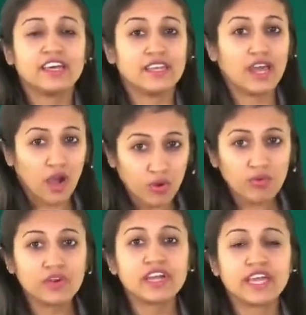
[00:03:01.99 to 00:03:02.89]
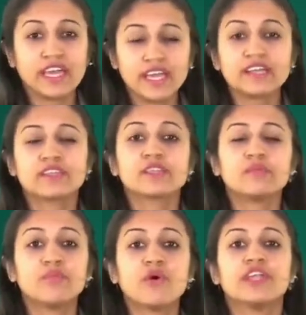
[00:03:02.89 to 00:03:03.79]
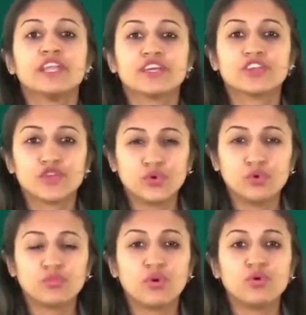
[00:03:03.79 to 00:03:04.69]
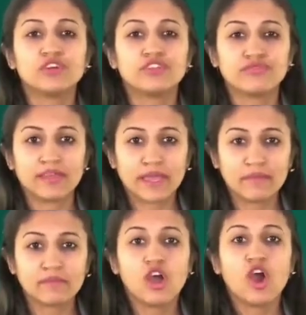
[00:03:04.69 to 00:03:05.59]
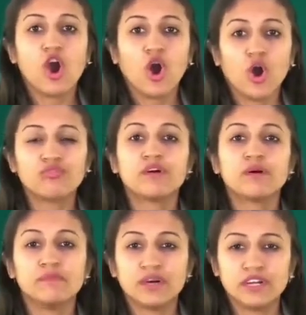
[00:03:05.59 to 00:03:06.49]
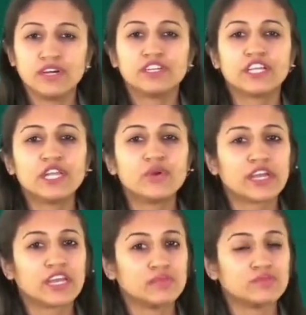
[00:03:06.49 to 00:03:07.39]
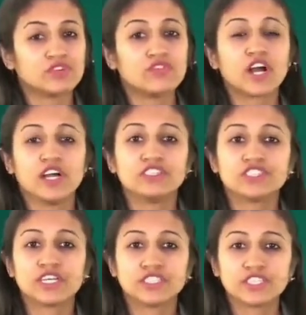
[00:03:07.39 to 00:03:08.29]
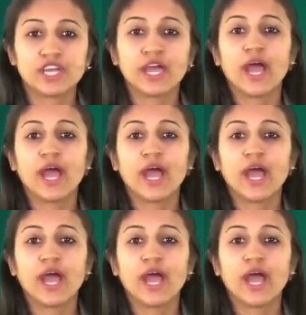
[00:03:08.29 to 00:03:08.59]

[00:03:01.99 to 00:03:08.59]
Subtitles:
Now, heat the boiling tube over the flame of a burner till you can observe a color change.